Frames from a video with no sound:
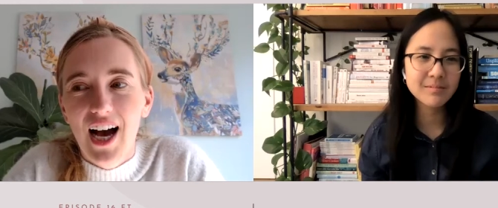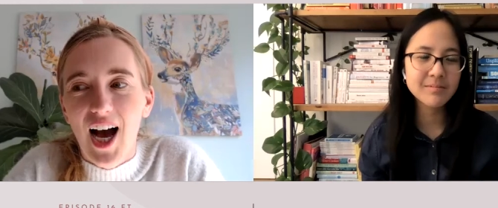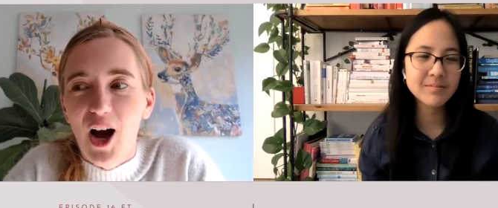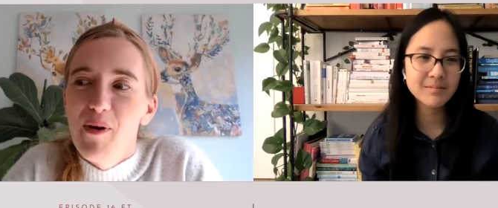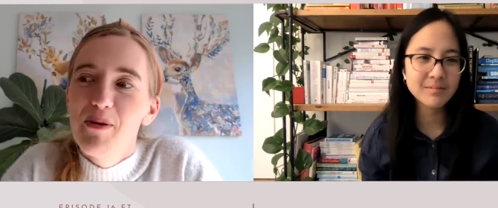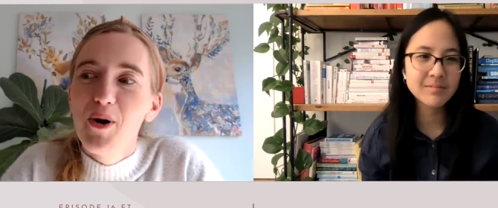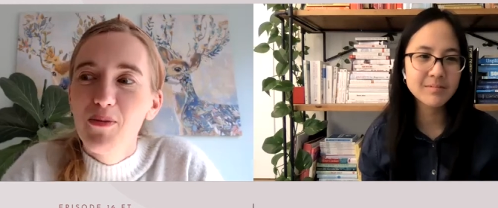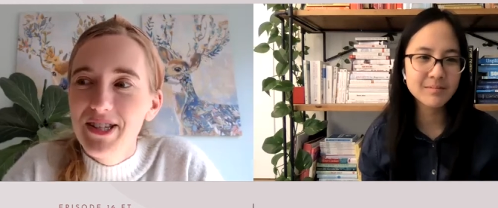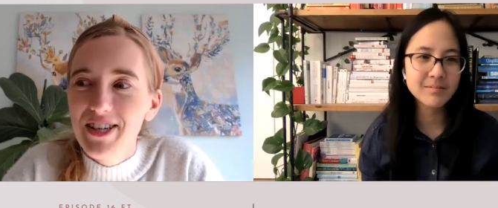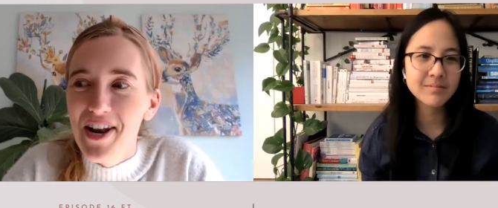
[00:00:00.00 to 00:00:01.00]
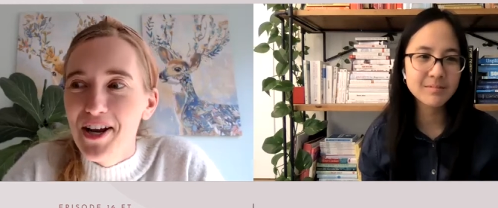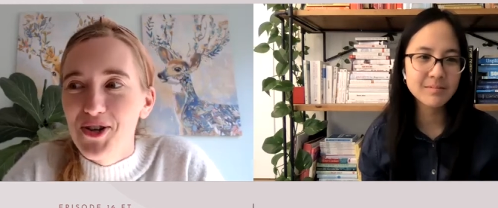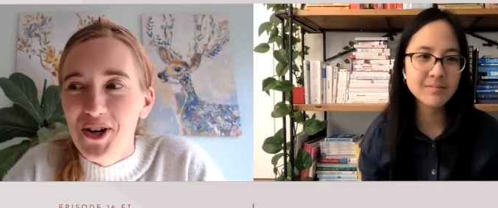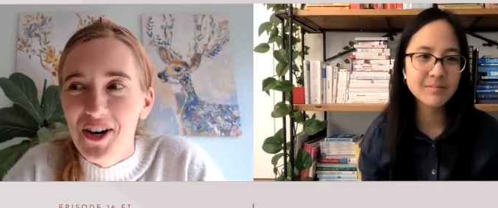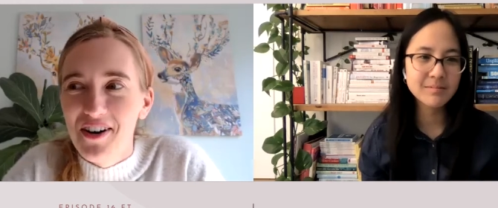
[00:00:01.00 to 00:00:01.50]
Speaker 1: um, and moments in
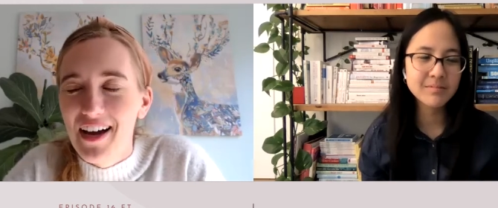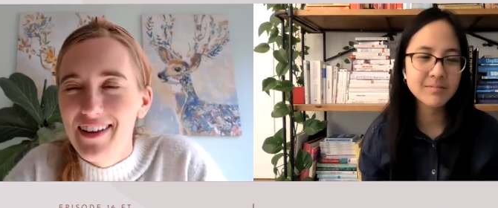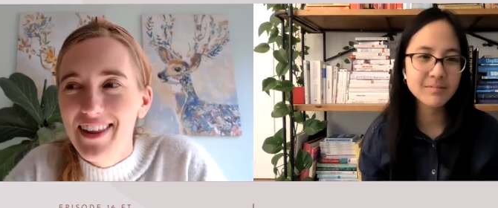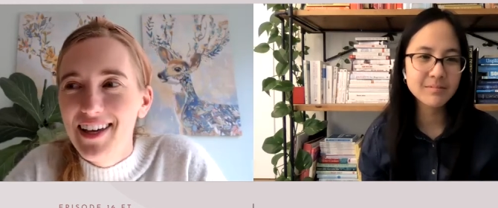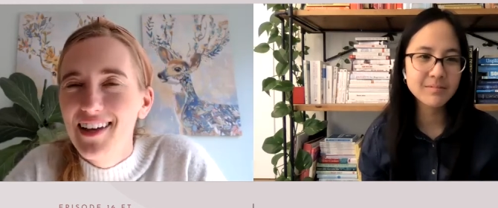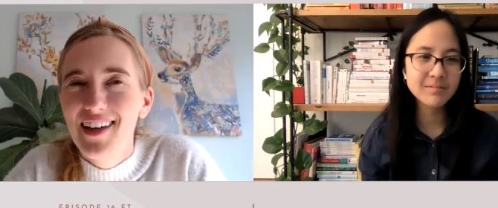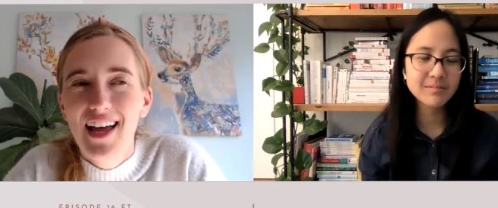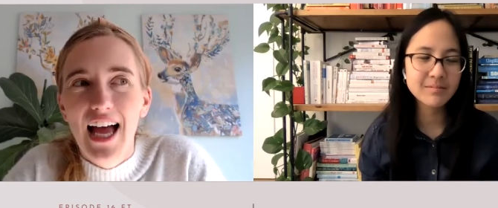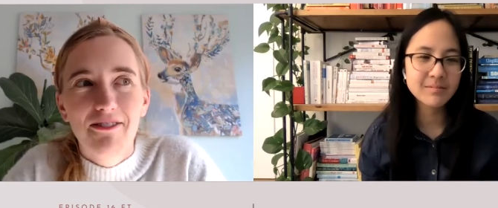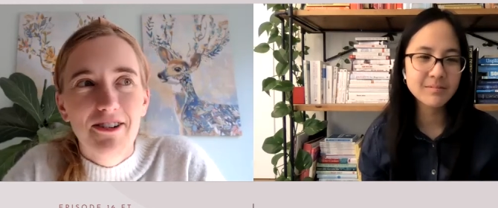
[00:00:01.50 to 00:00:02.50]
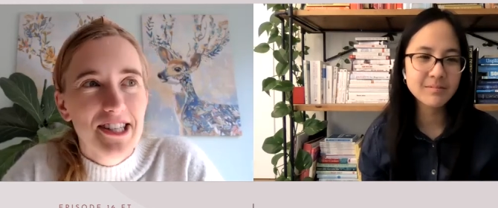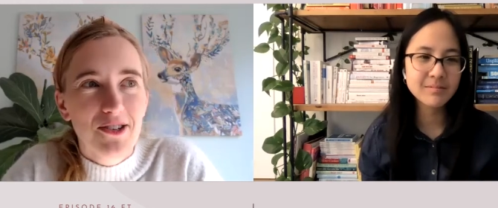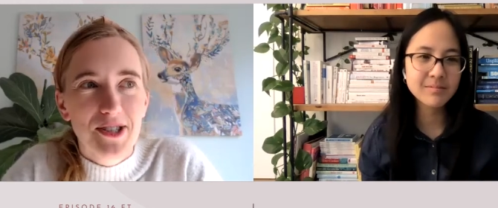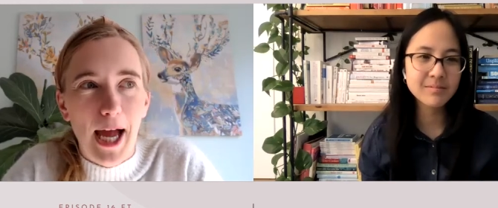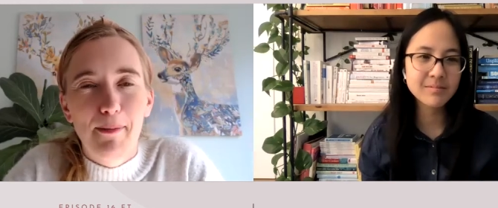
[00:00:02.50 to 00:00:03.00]
nature. I think every
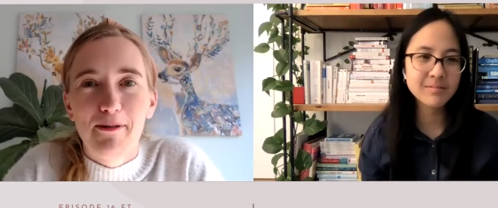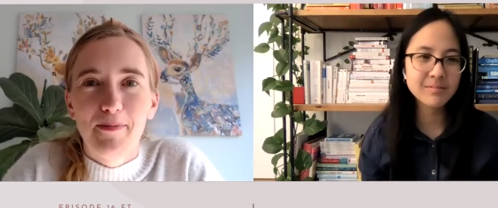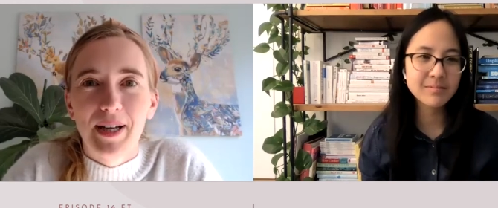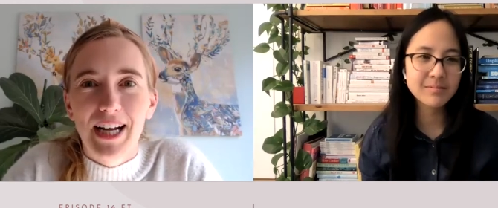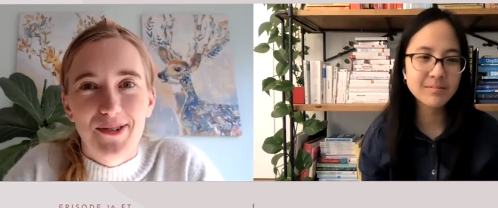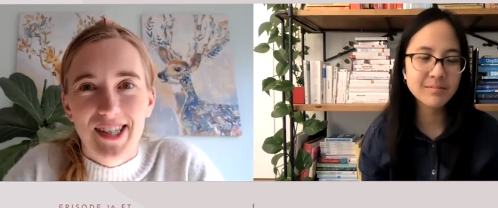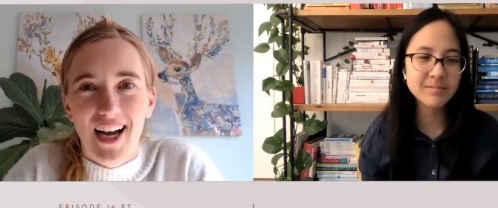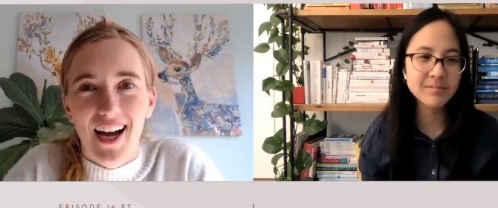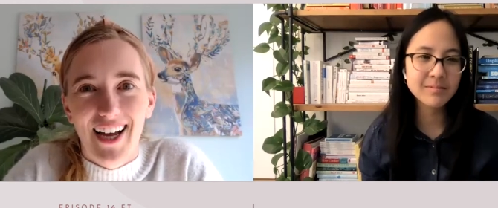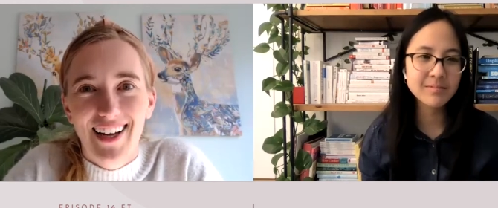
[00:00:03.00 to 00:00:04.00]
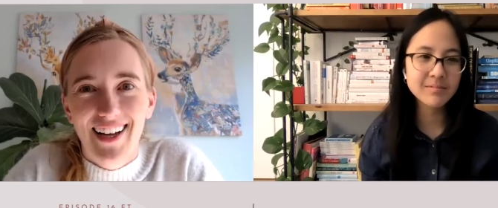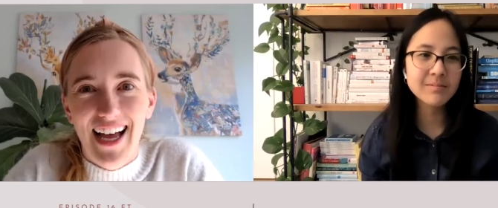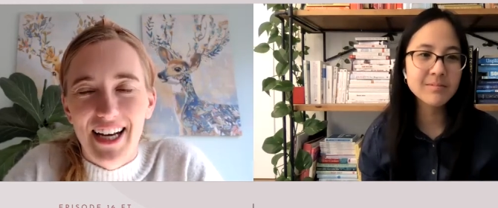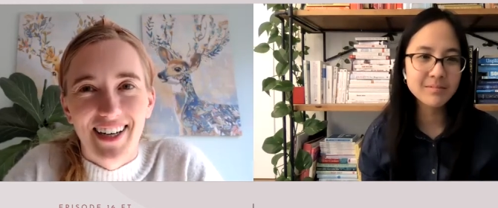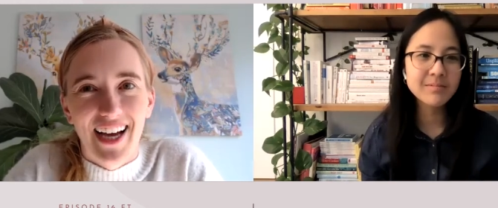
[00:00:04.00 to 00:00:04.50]
single time I've been outside
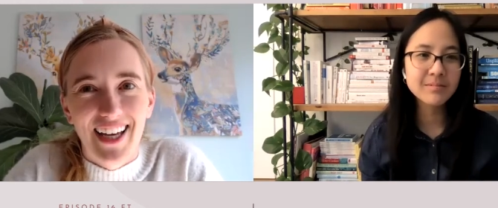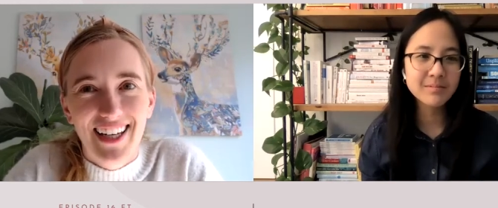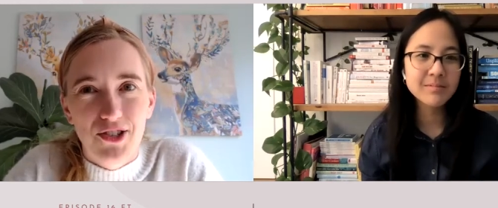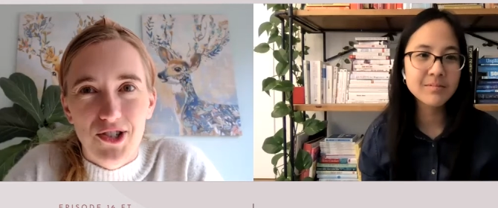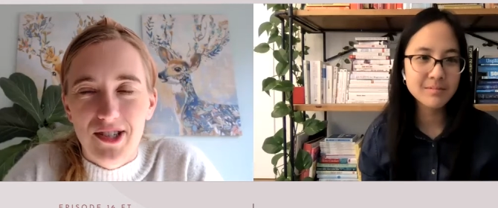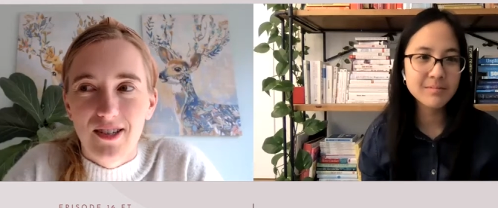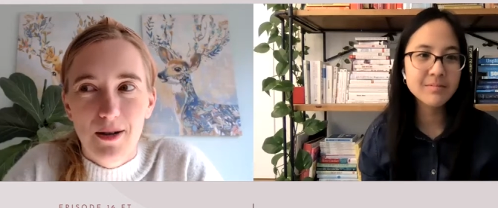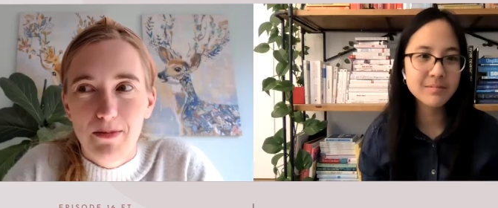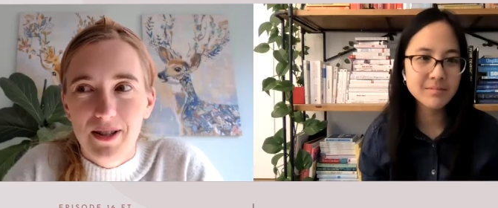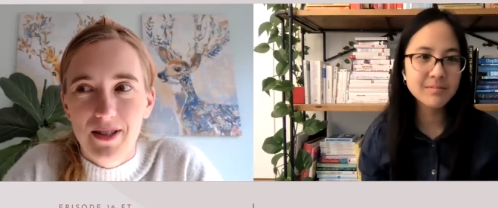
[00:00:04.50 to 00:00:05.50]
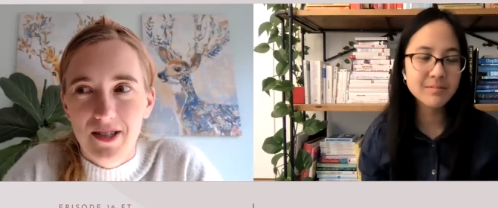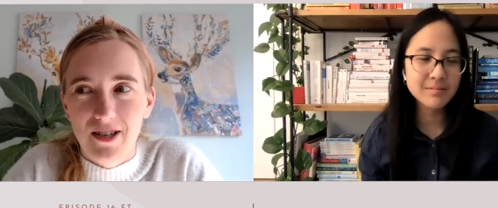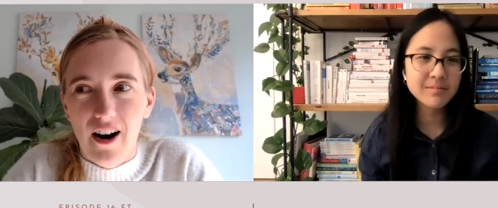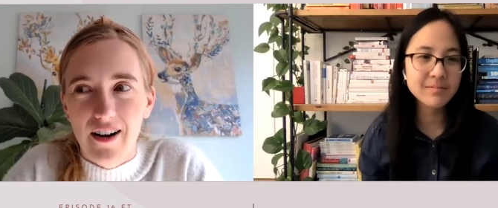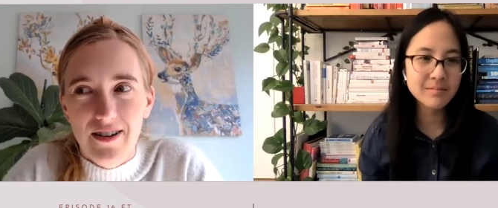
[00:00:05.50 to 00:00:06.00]
at night and just looked up at the
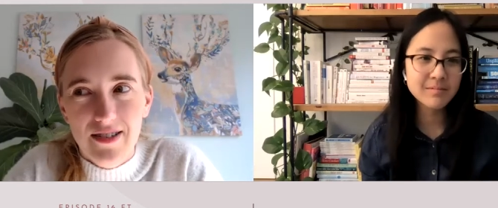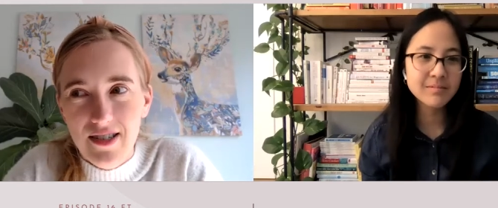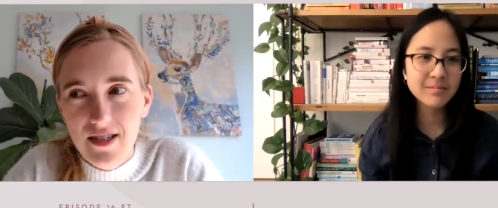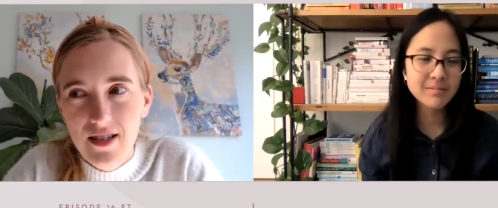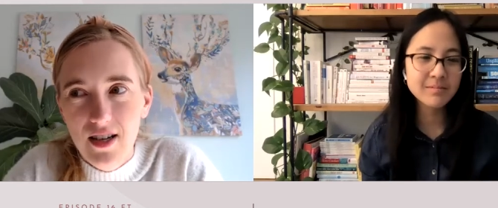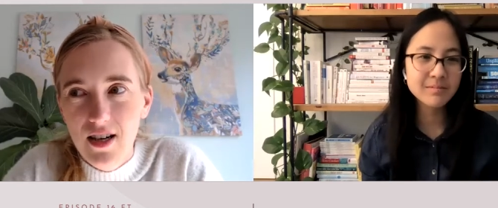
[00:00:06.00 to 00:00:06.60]
stars